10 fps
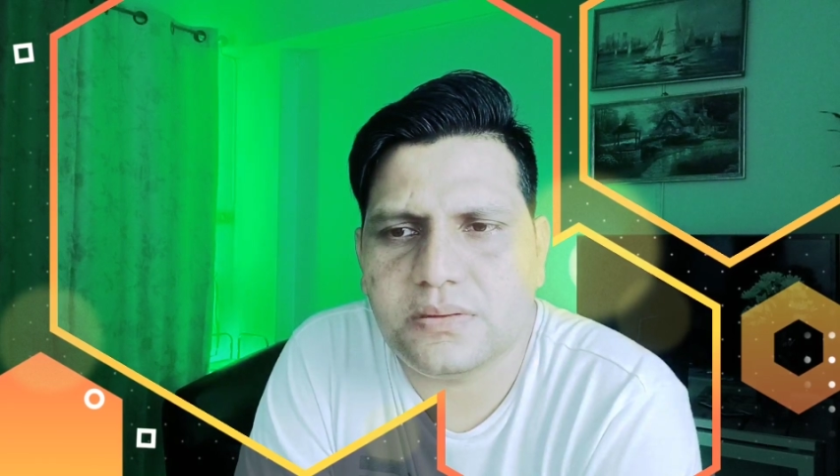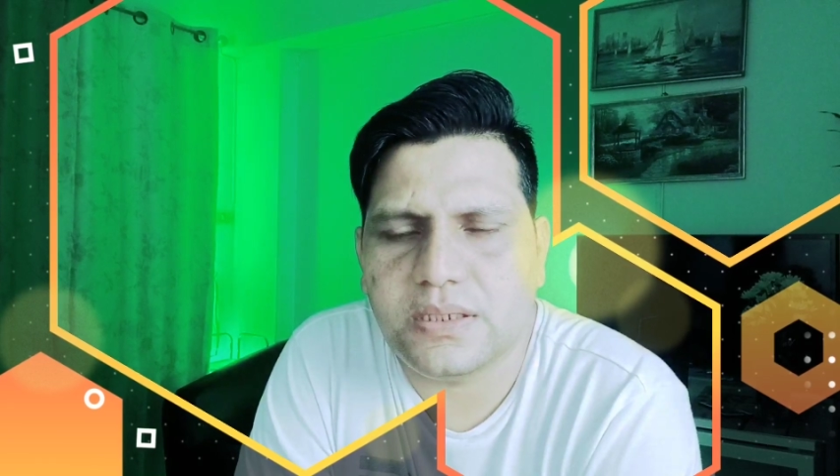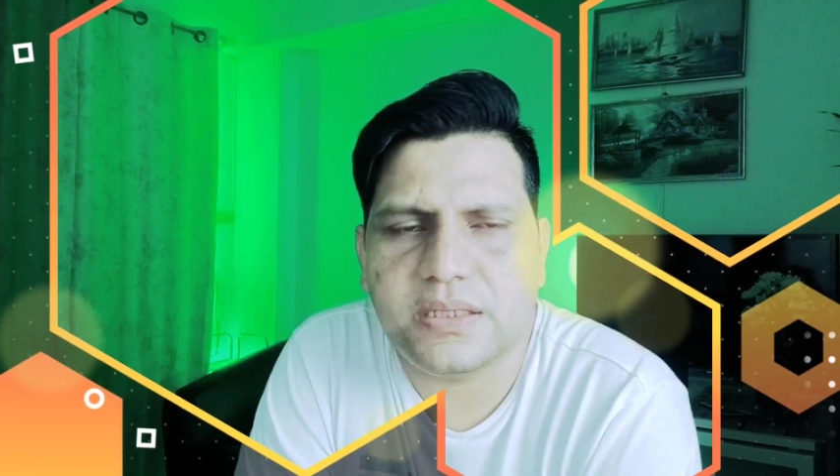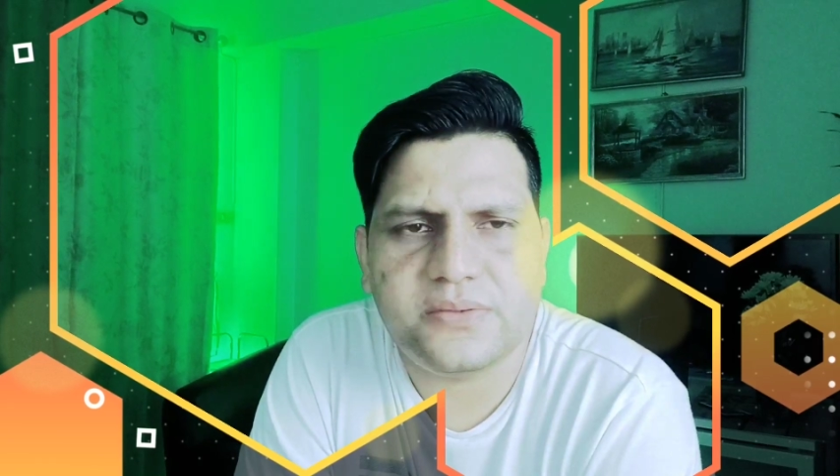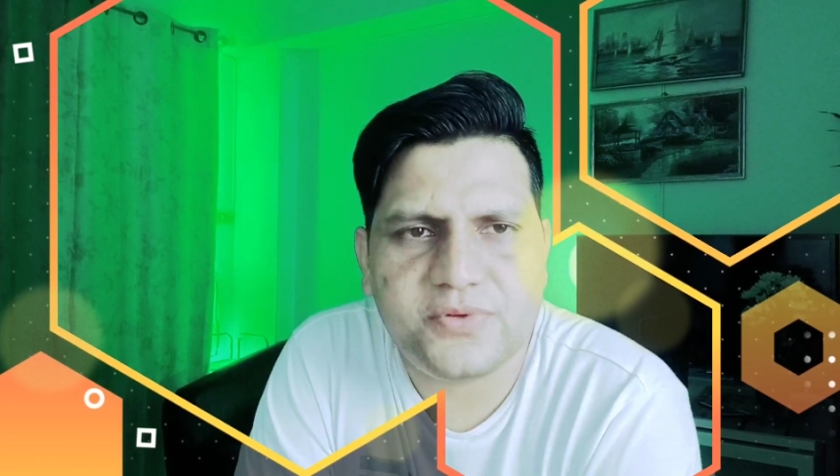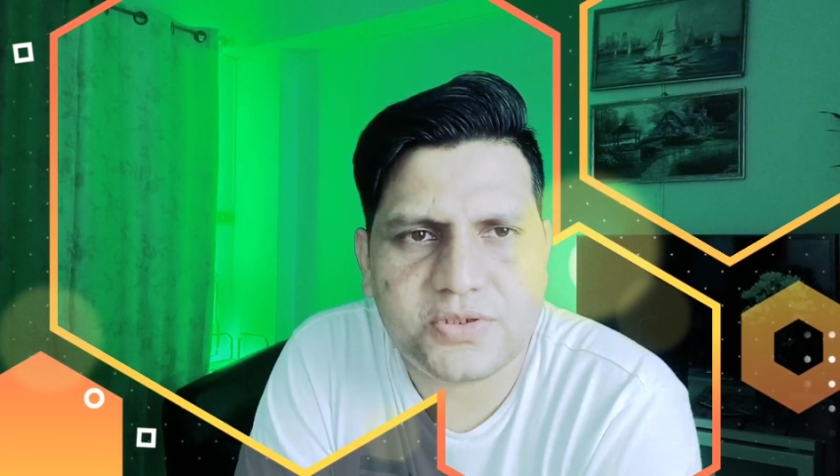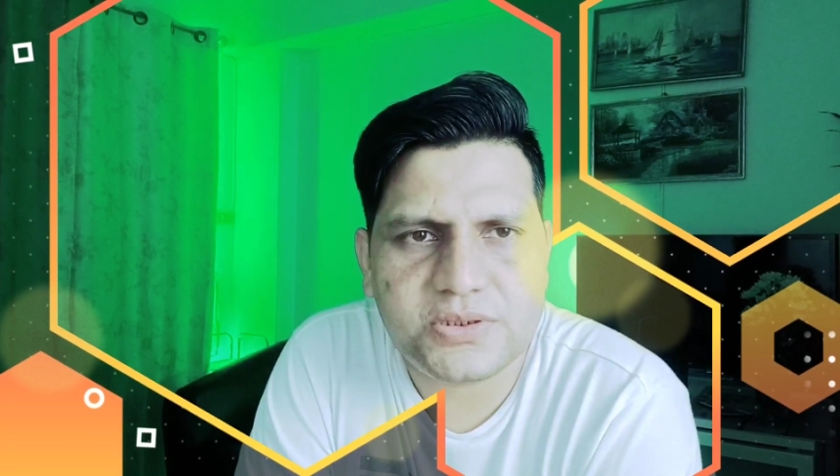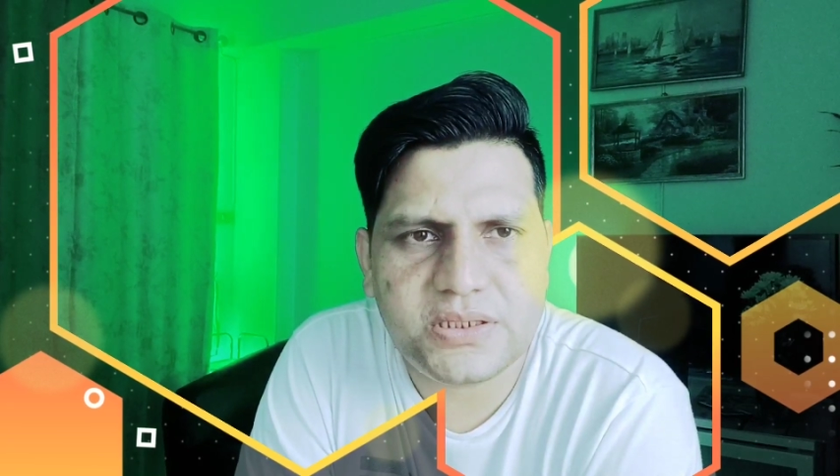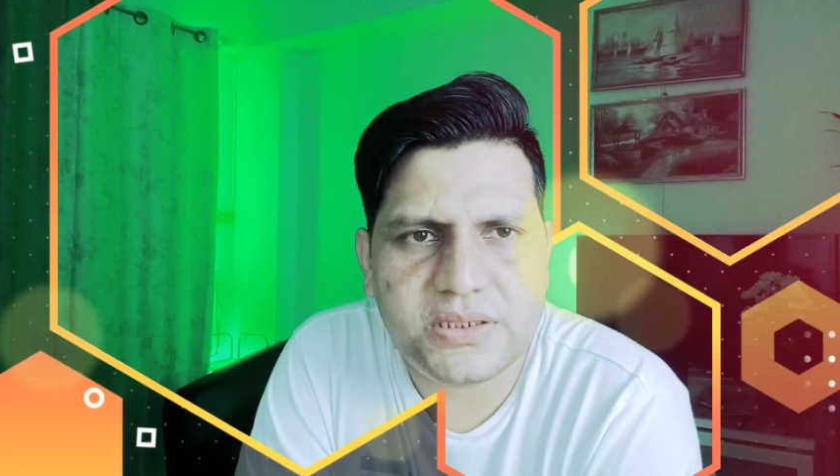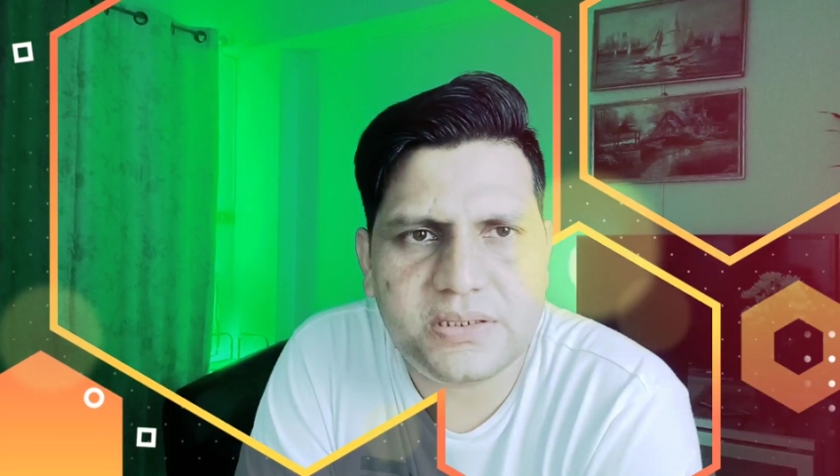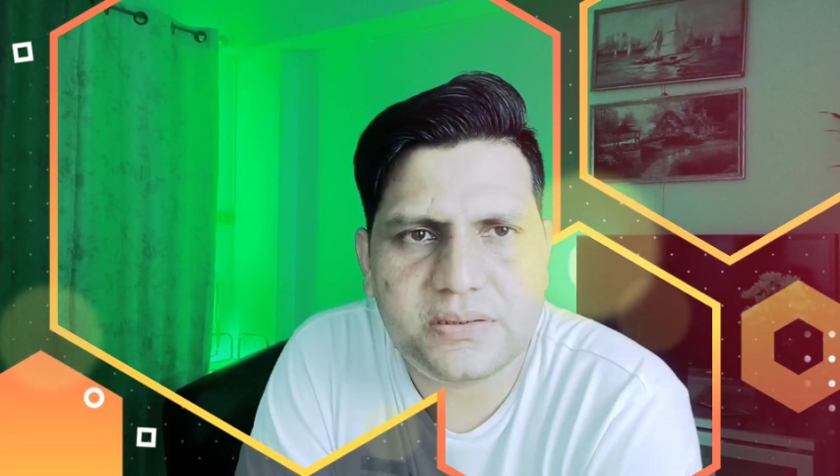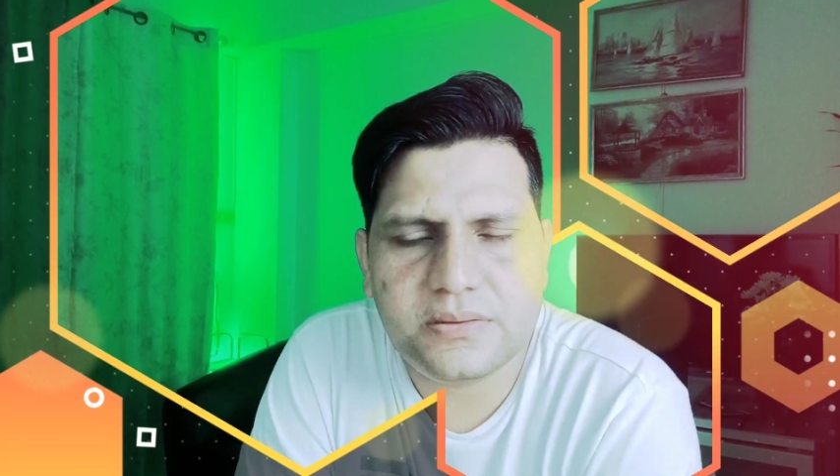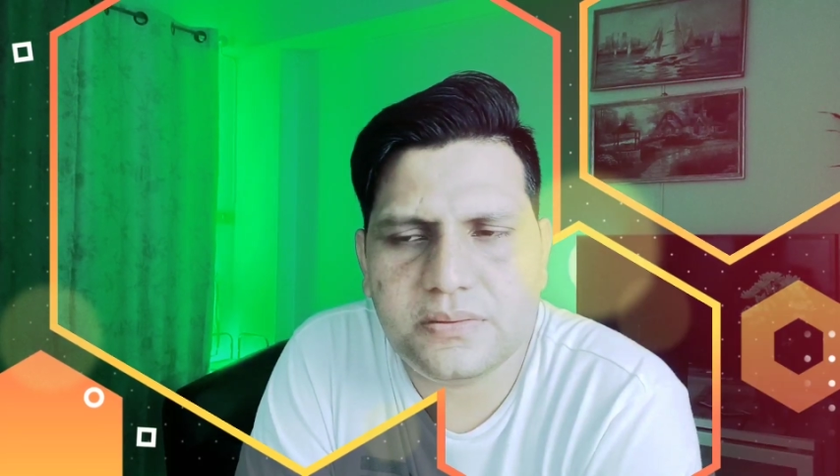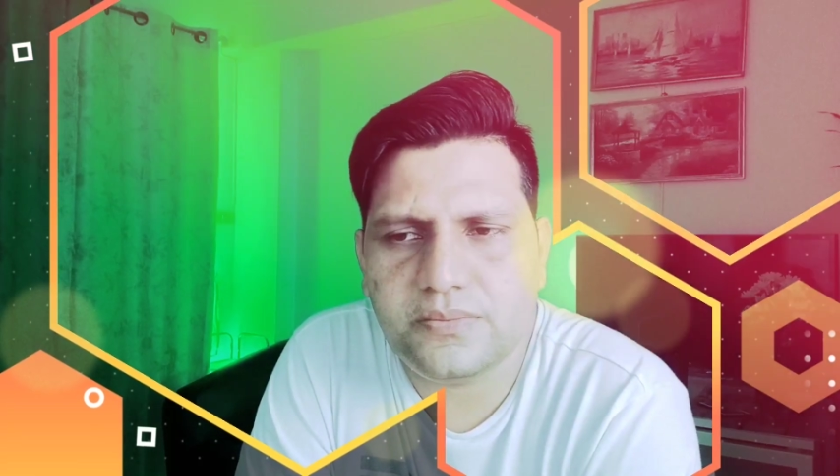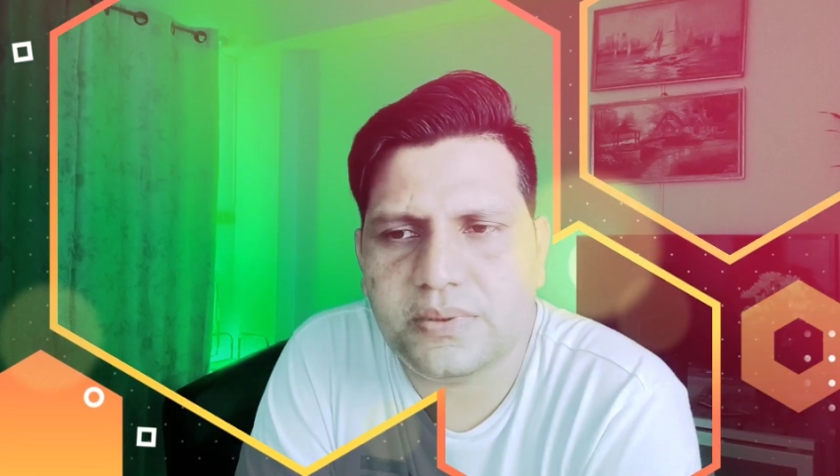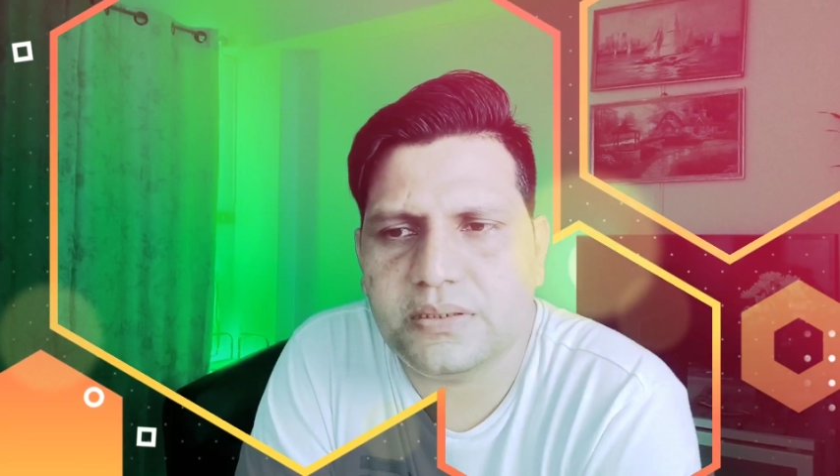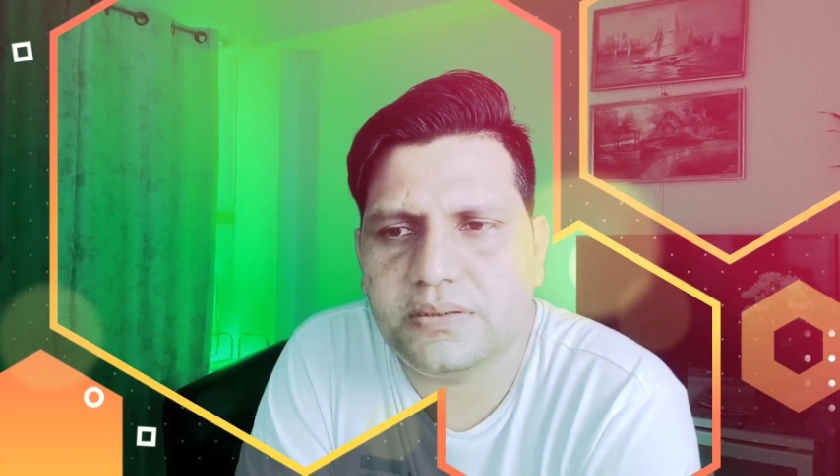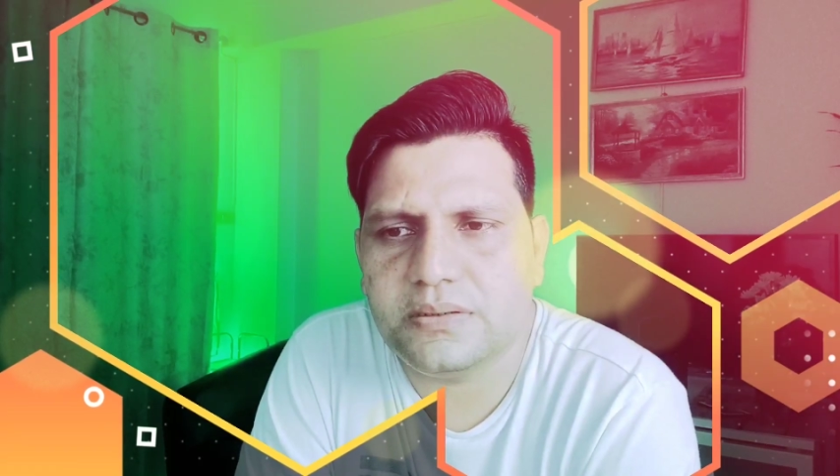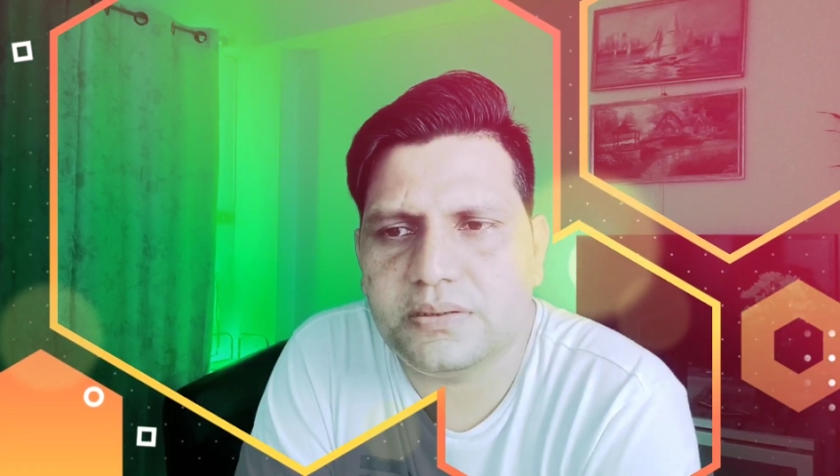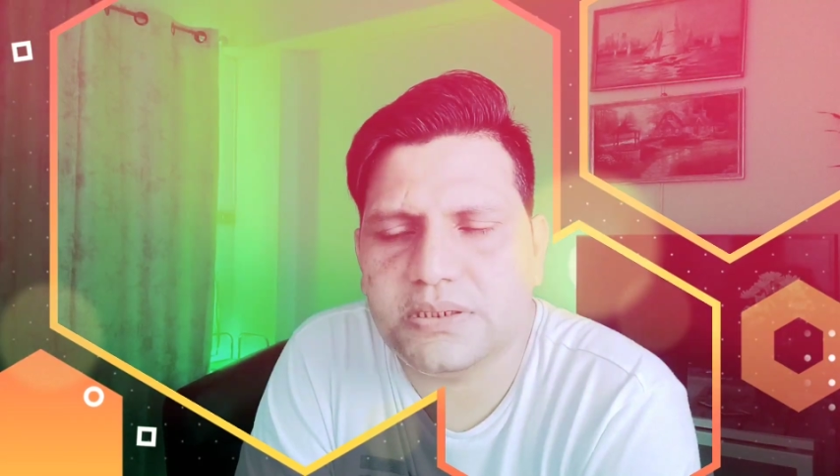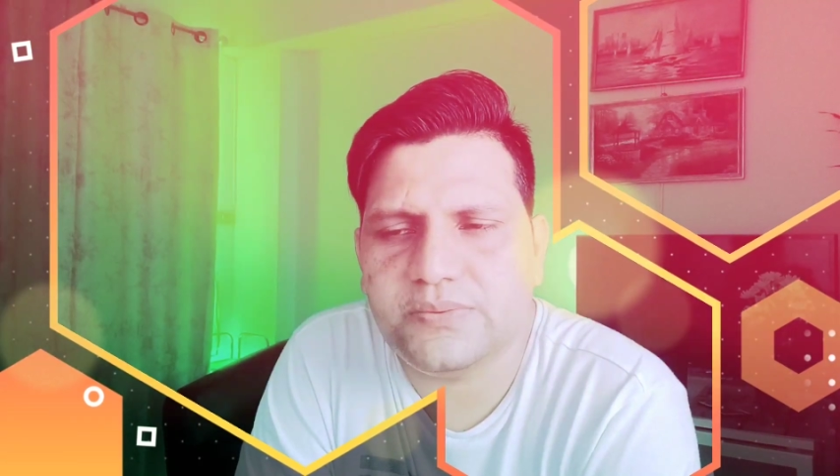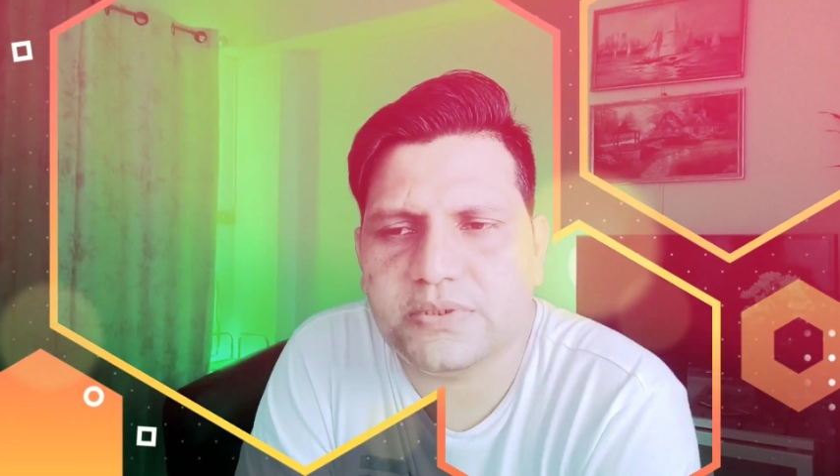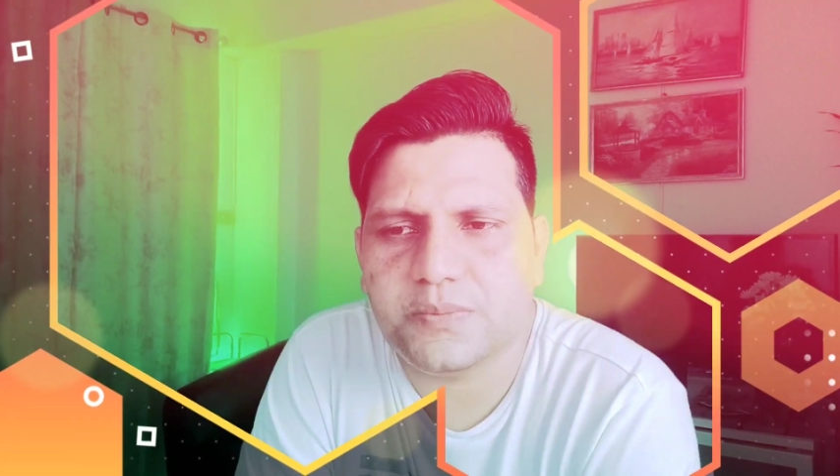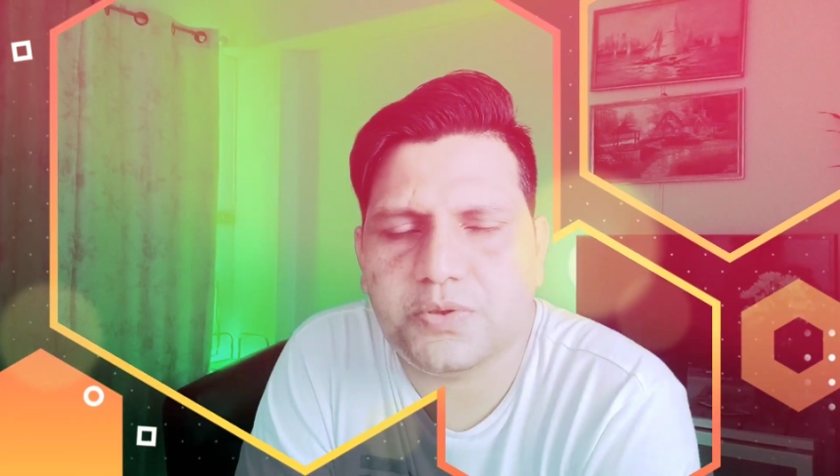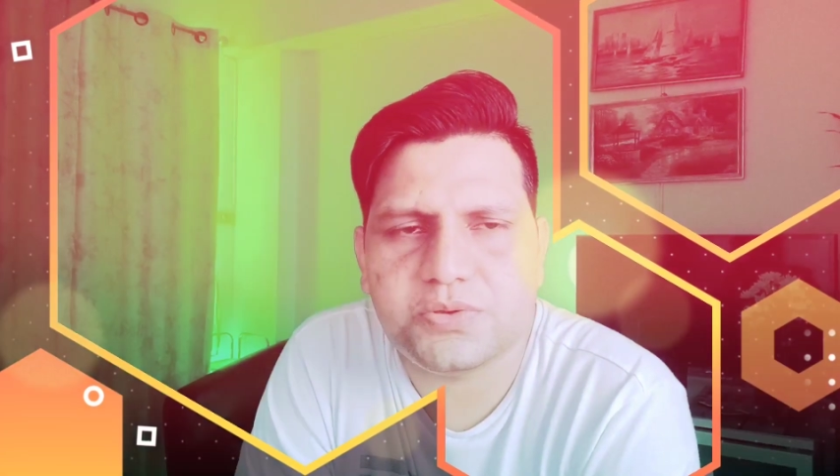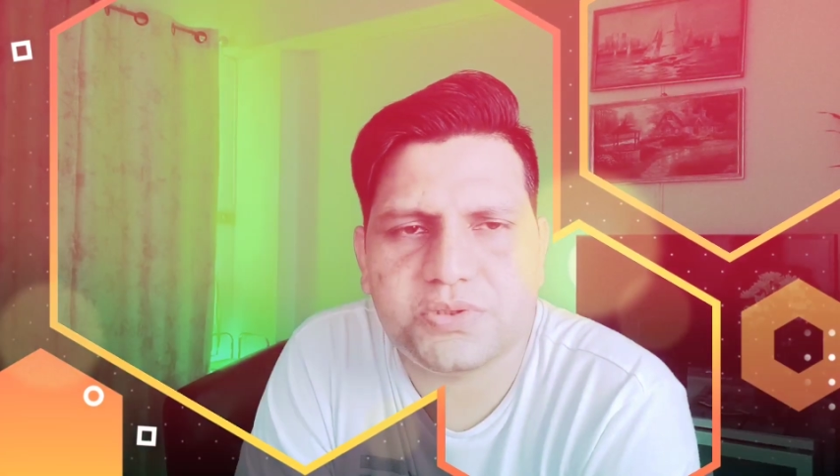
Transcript: And unfortunately, when she was about to